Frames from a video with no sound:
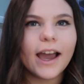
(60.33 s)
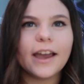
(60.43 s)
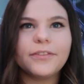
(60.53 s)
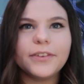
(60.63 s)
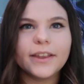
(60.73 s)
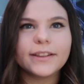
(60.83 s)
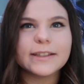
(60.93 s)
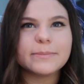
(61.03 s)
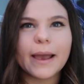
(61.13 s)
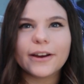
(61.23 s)
I feel like
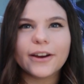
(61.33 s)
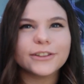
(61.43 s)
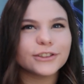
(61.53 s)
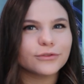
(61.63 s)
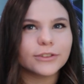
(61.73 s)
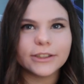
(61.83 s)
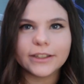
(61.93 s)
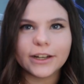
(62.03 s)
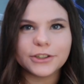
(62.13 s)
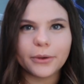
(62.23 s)
this background is really
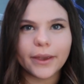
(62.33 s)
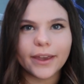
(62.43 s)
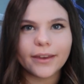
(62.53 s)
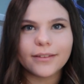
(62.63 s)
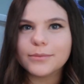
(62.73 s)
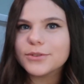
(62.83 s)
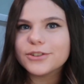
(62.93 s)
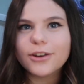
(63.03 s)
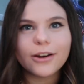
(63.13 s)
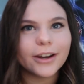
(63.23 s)
not doing it. I'm
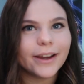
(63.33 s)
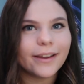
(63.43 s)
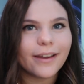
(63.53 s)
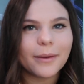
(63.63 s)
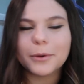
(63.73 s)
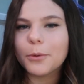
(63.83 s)
sorry. I'm